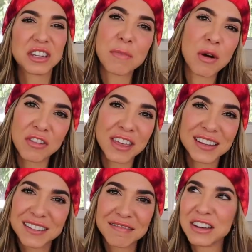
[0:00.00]
skip over
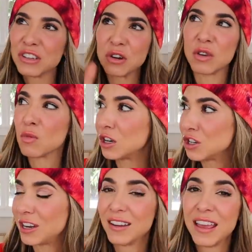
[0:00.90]
this and don't even
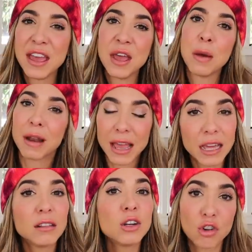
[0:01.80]
watch it. But I
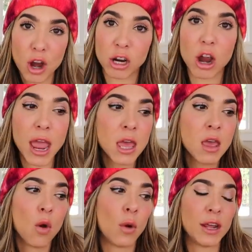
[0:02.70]
get a little cray-cray
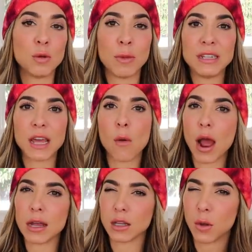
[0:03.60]
when I do my
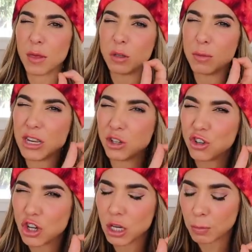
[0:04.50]
DIYs. I want them to be
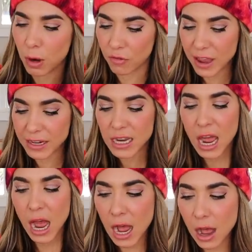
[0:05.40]
just perfect.
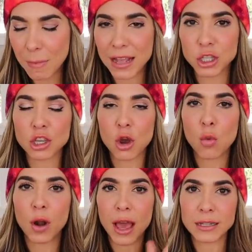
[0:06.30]
And so
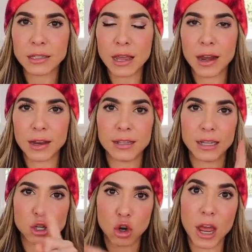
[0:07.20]
what I decided is
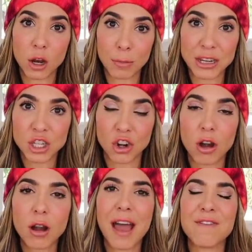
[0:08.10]
I tried on my
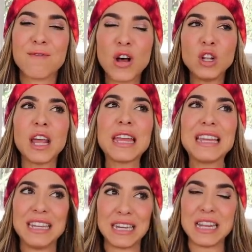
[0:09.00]
skirt. I felt like
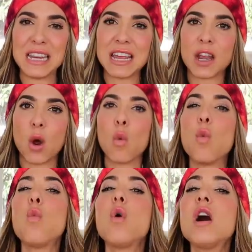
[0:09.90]
it needed
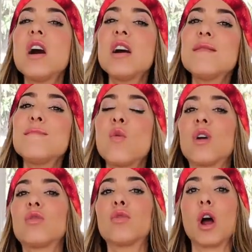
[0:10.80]
one
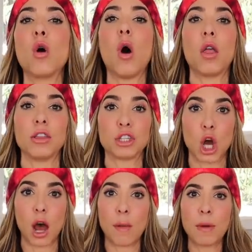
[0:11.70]
more row on the
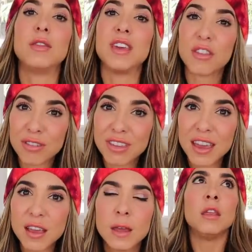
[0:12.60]
top. The other
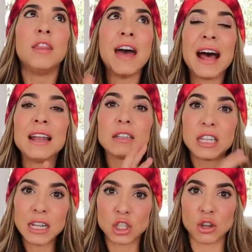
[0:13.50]
thing, that
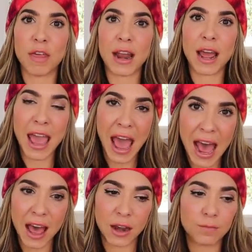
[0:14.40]
tinsel that I
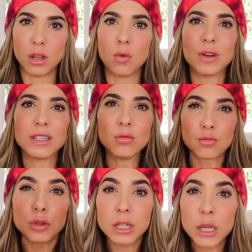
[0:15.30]
had, it wasn't
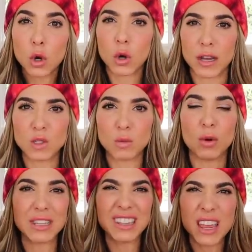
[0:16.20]
really crisp. It
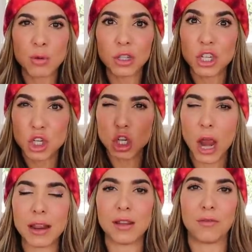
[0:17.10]
wasn't laying really
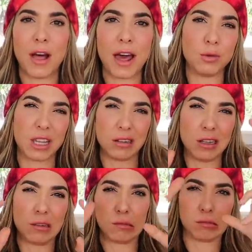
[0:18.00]
shiny and flat. It was like a
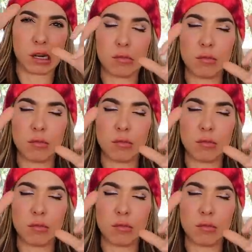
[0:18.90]
little...